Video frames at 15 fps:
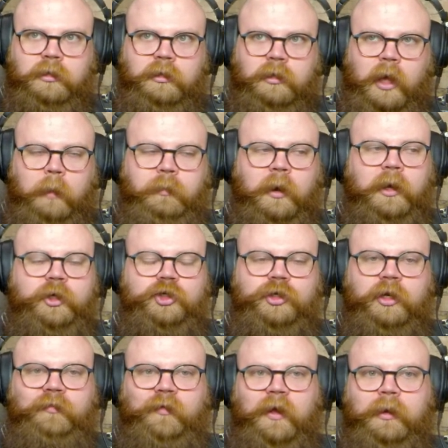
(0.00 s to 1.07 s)
I probably should
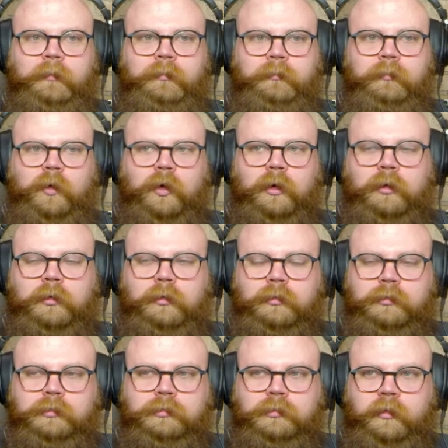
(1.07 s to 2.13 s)
have had more
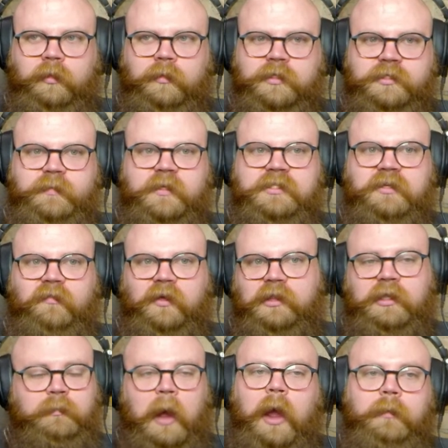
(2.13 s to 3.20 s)
specific
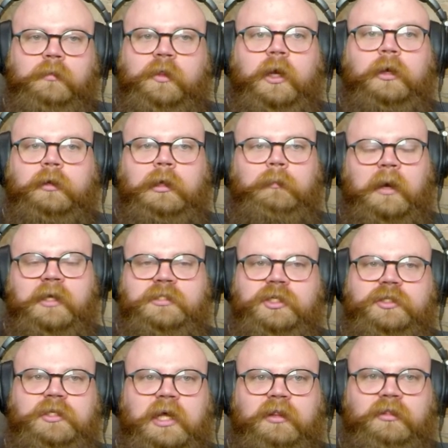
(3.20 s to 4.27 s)
thing. I literally might
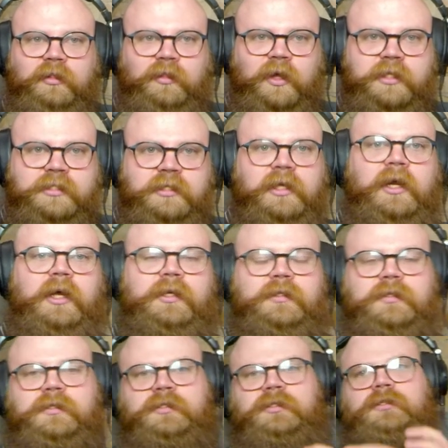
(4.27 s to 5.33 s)
just take the thoughts that I
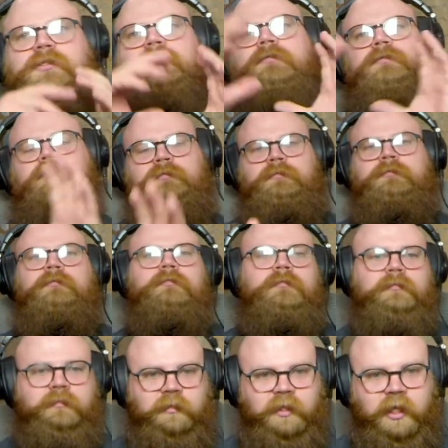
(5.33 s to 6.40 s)

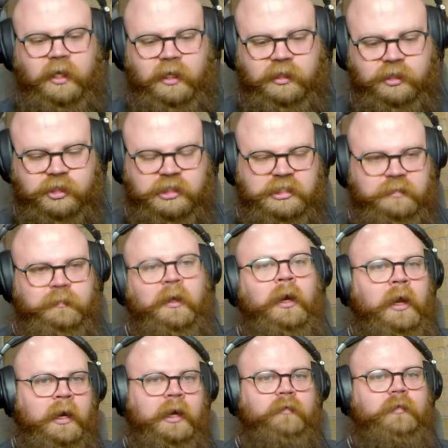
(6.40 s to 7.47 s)
that I just spit
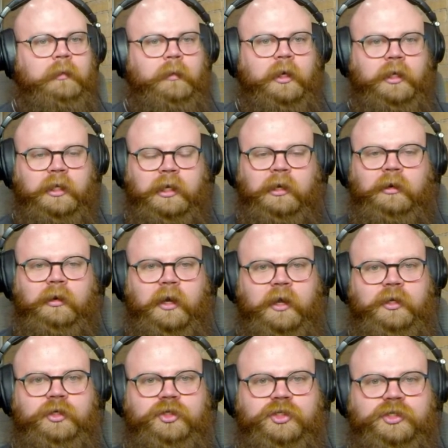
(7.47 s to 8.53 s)
at everybody here
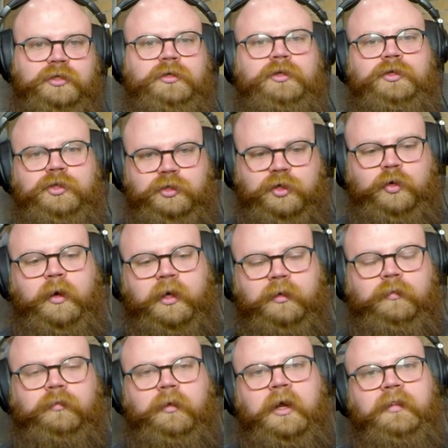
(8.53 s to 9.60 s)
and just quick
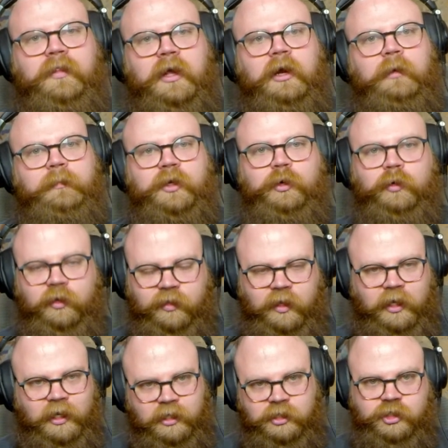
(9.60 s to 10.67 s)
write that up into a
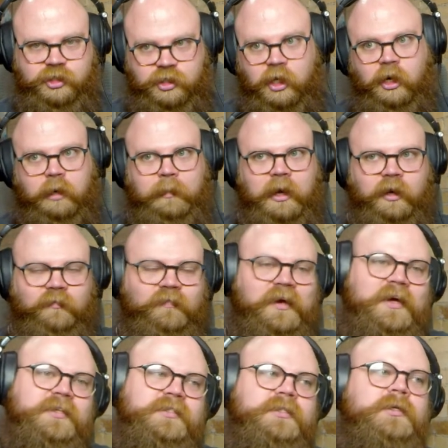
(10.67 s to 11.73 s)
thing and just talk about it
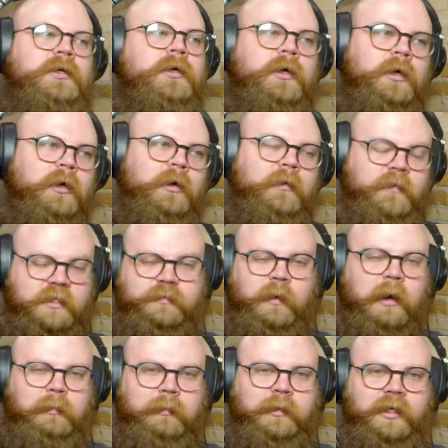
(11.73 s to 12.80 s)
fast. That's
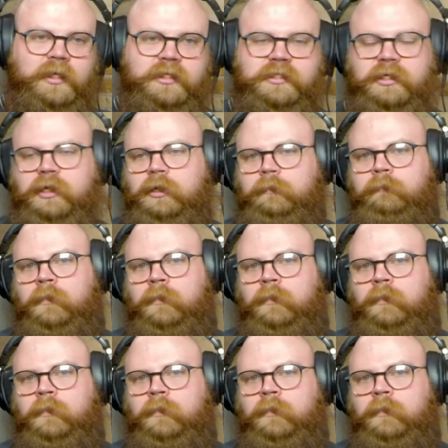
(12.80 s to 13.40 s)
probably easier.